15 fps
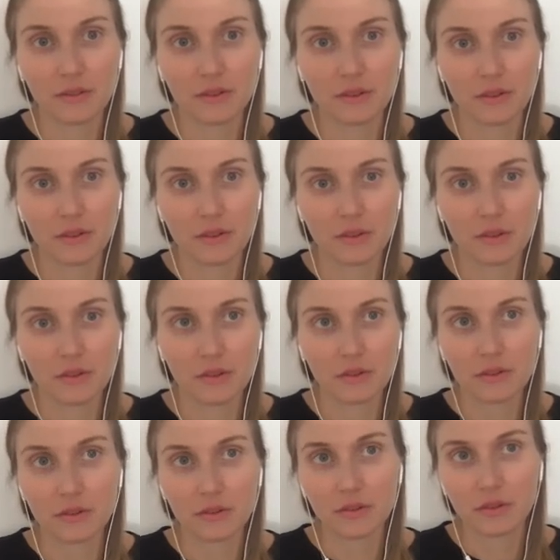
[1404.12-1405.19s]

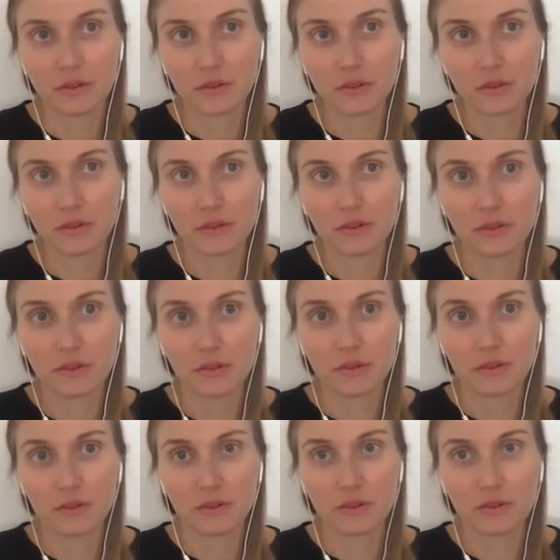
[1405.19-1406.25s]

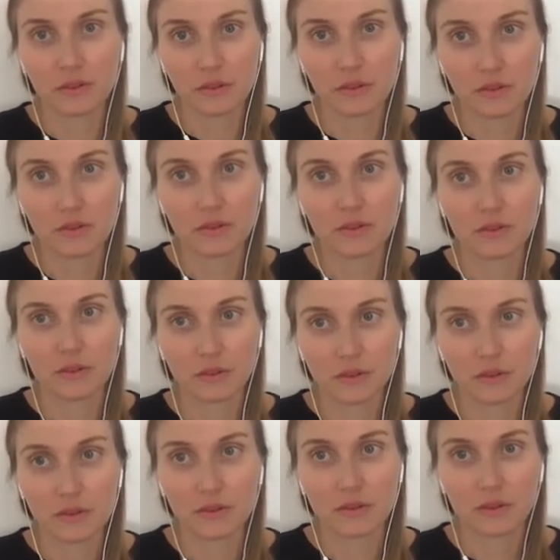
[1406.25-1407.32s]

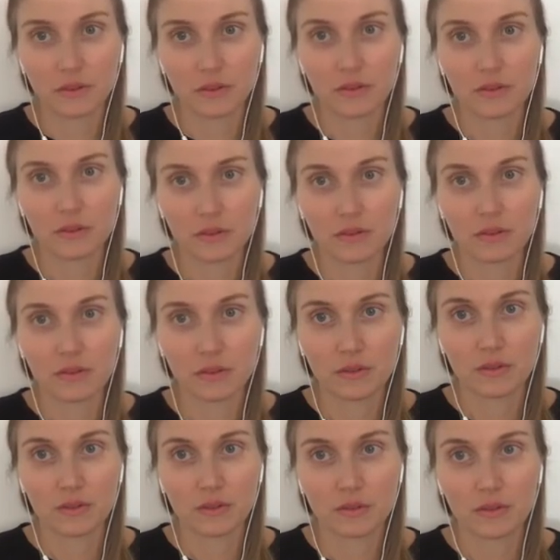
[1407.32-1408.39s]

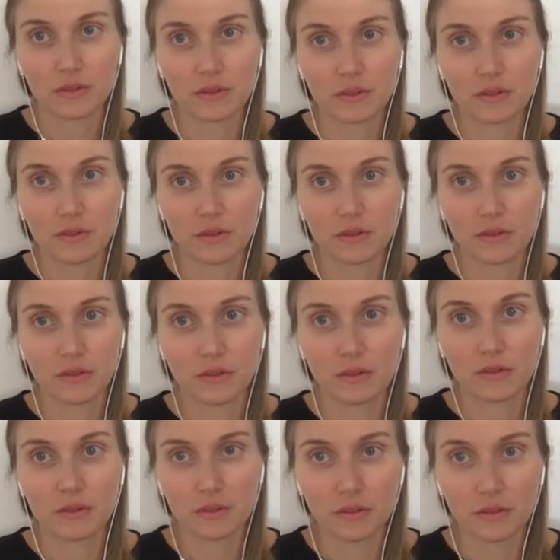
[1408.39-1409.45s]

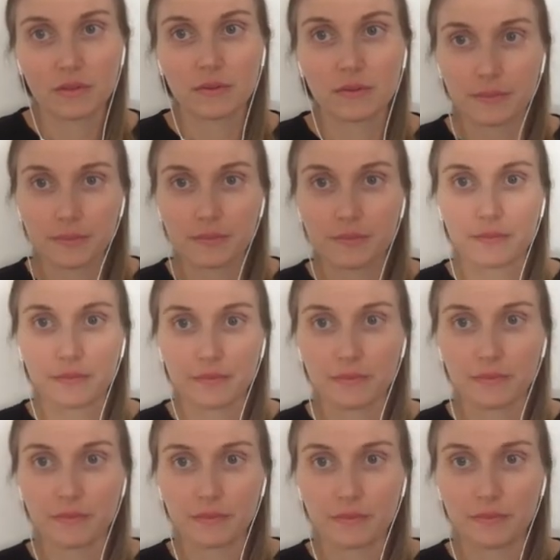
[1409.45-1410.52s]

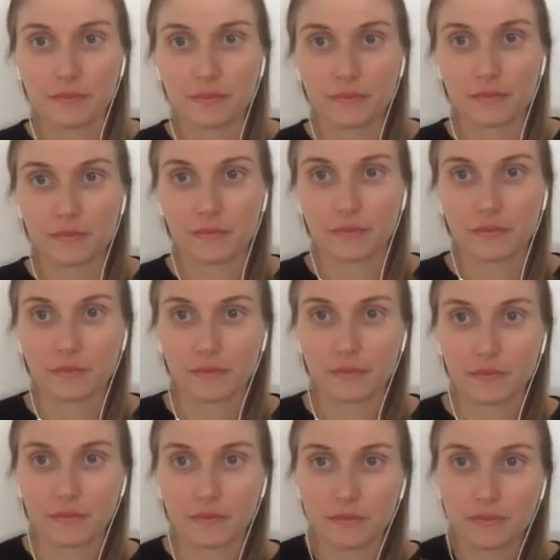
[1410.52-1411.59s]

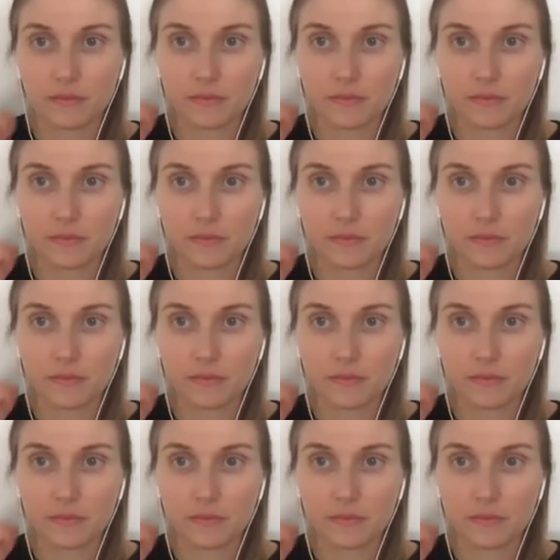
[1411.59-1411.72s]
(silent)